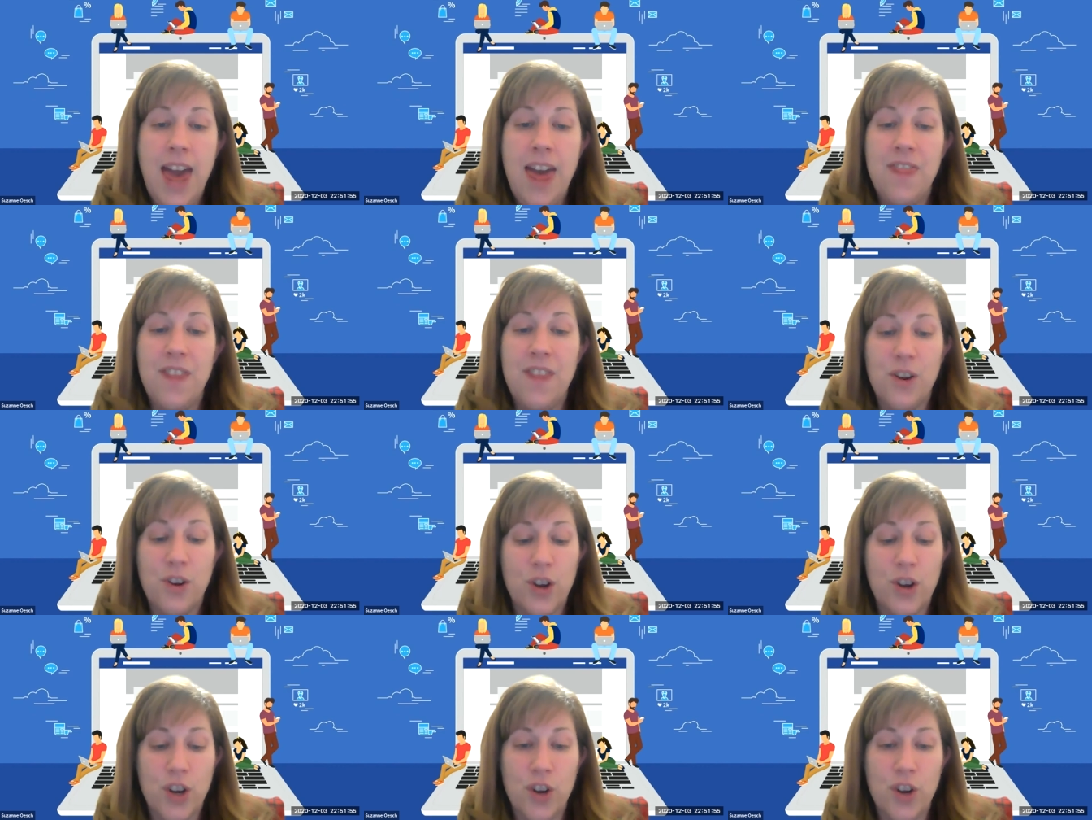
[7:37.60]
and
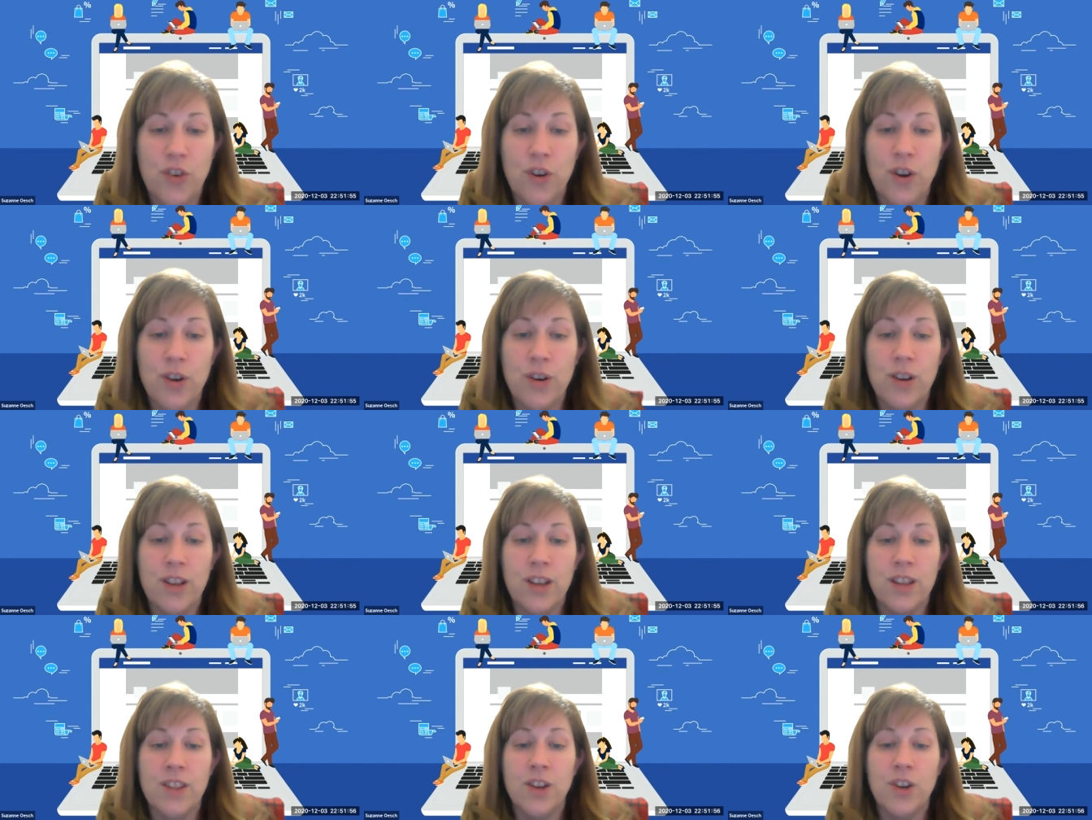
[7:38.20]
their
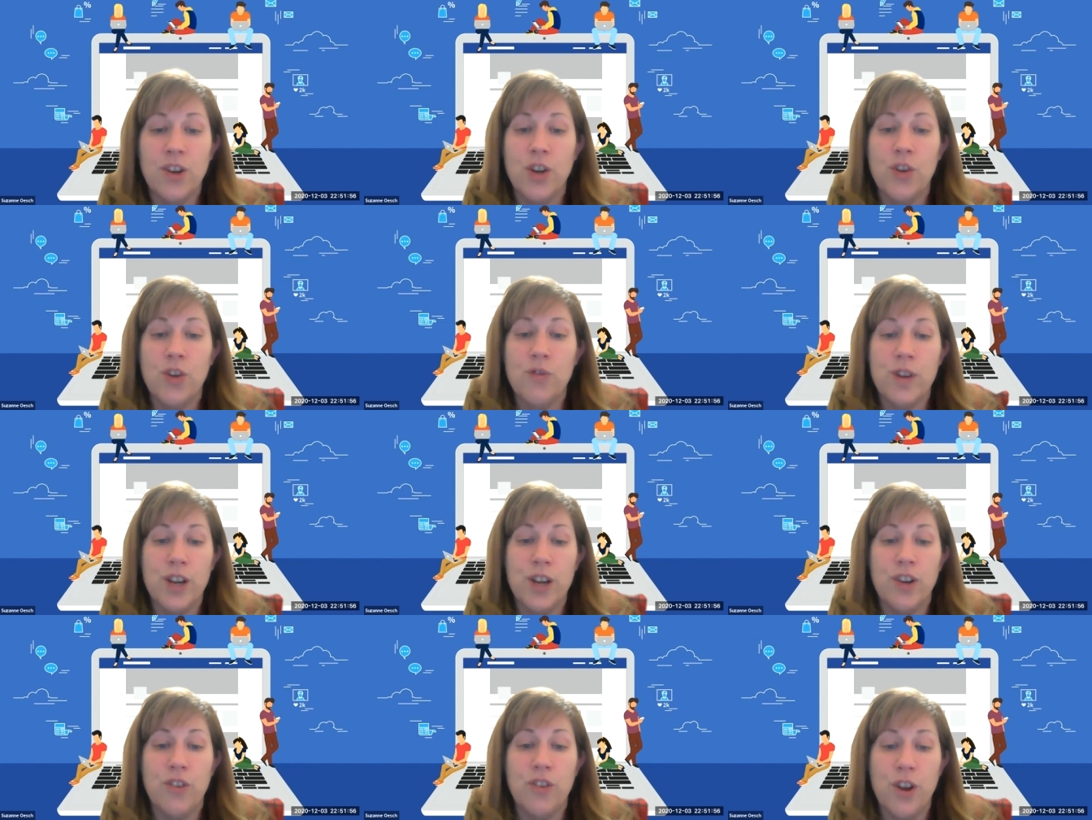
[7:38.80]

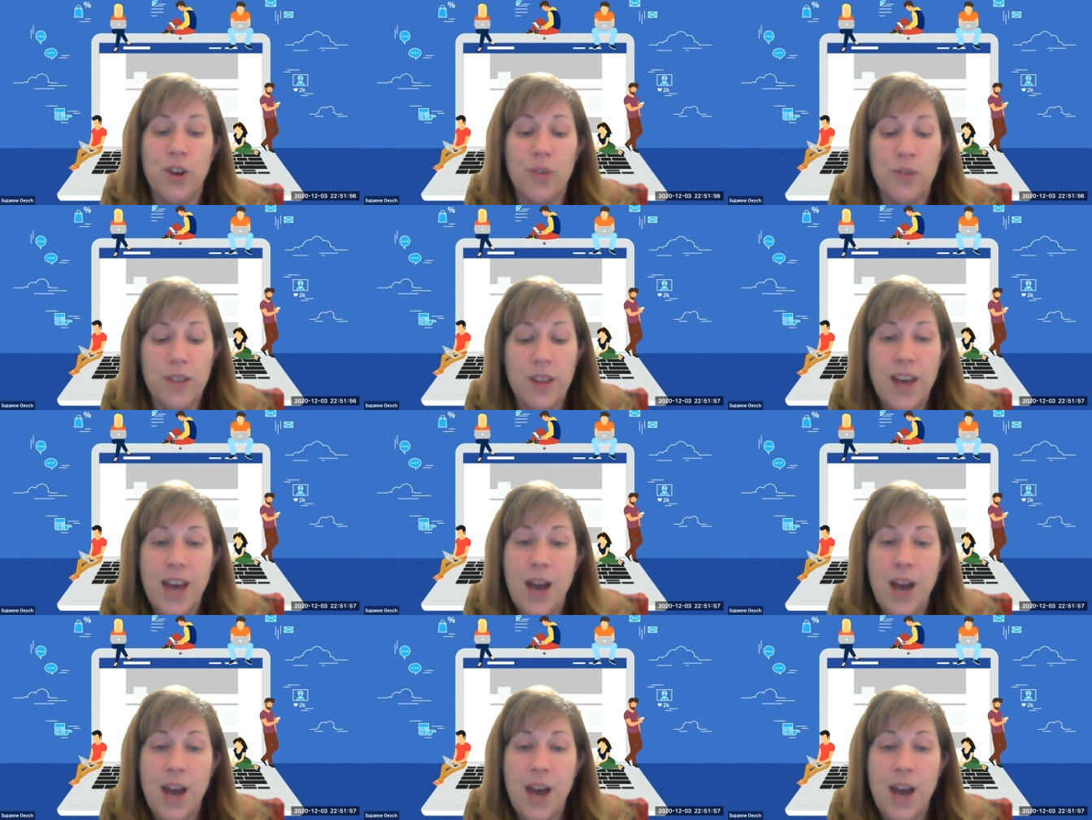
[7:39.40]
career growth.